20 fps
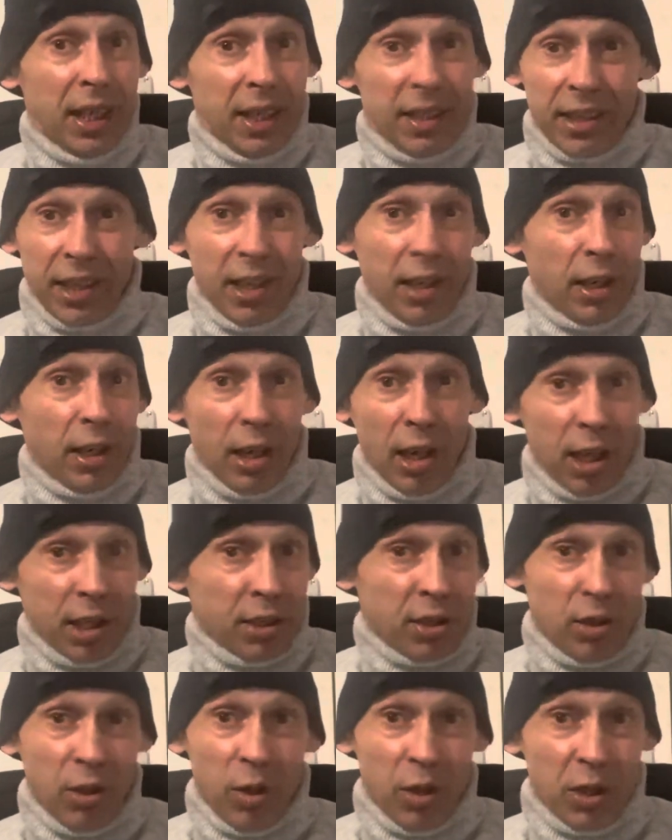didn't
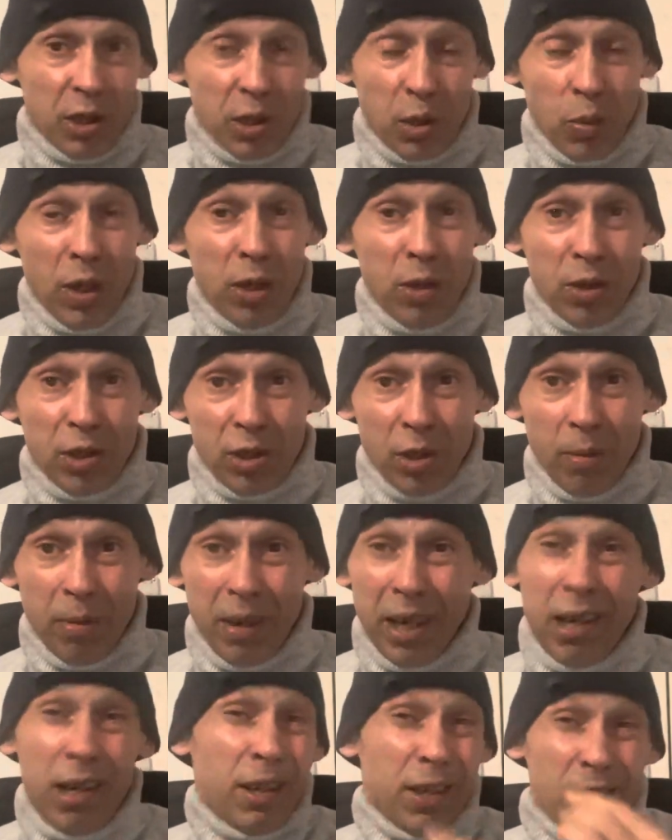last long as well. So my
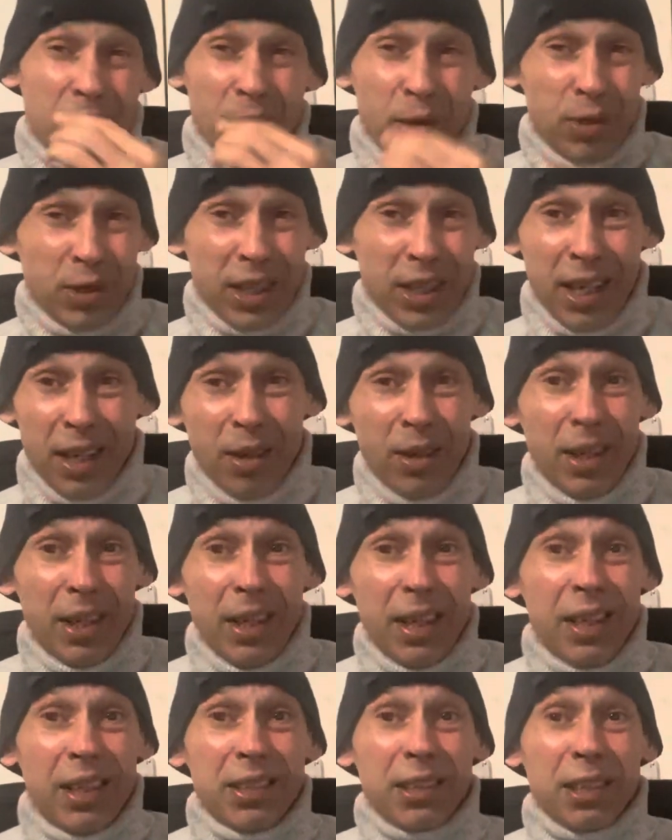heart goes out
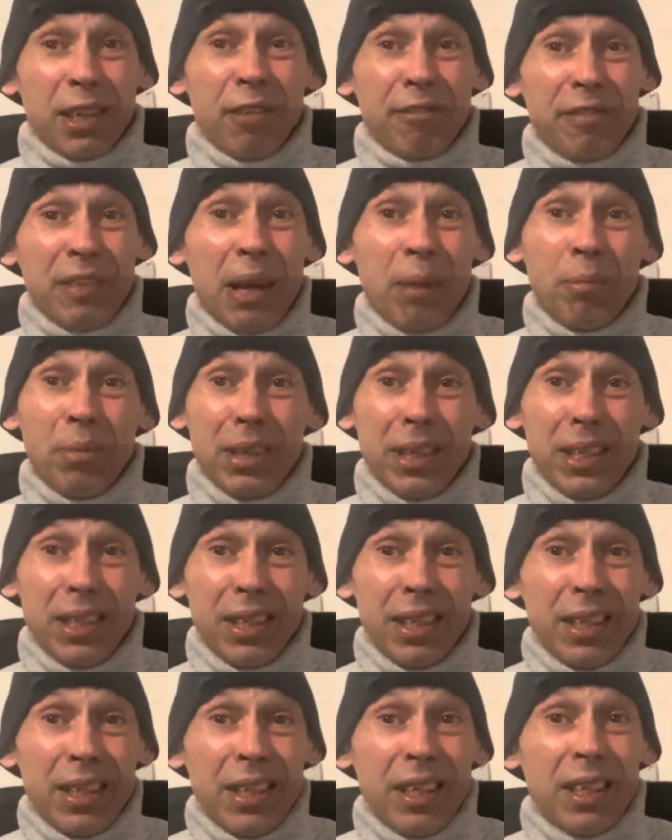to the family
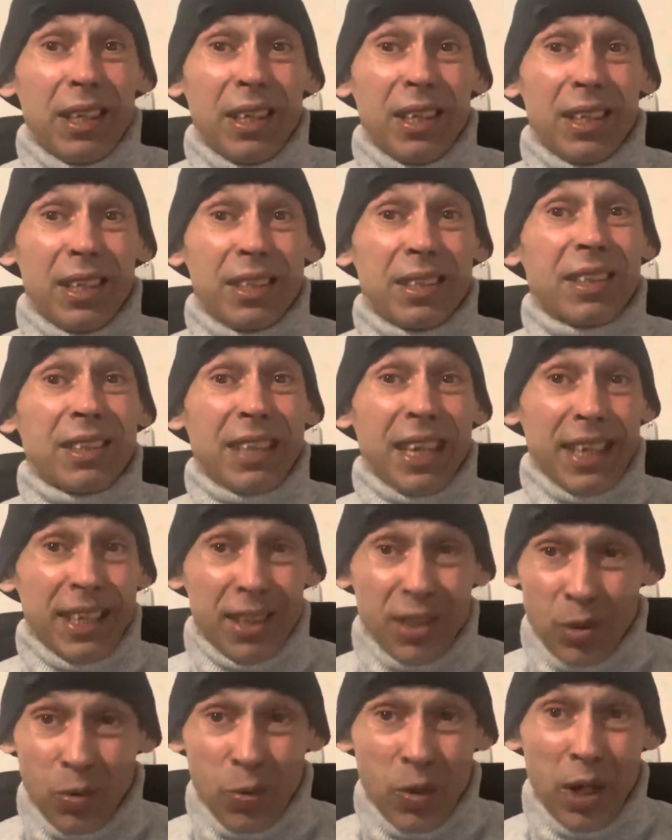today
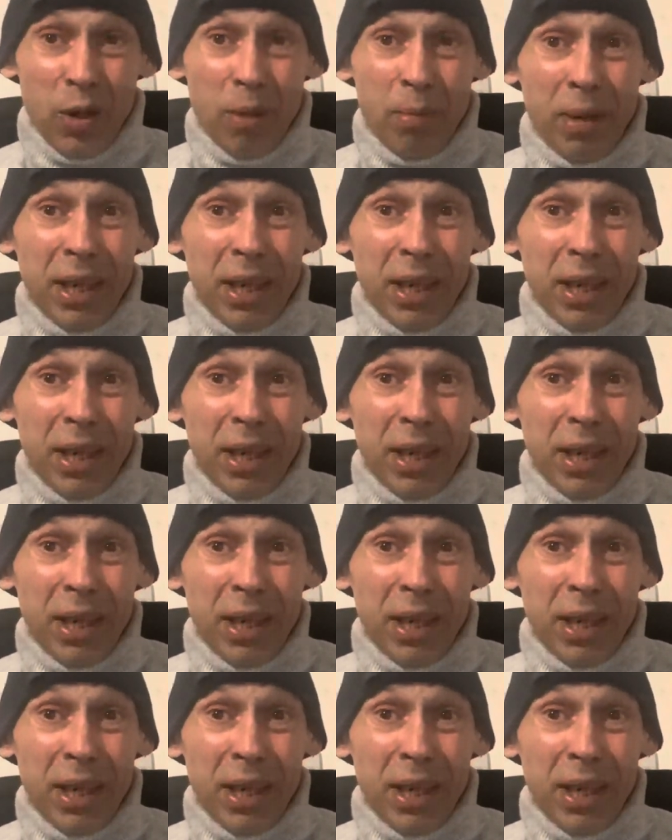as well.